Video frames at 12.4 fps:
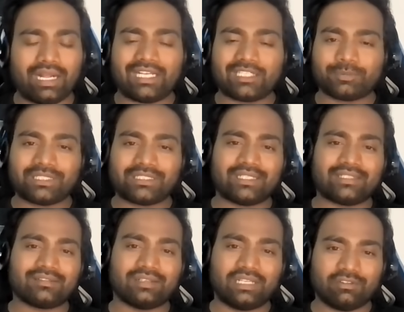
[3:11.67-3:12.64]
as much
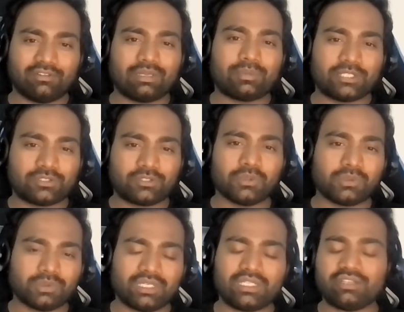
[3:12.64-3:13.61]
as developers do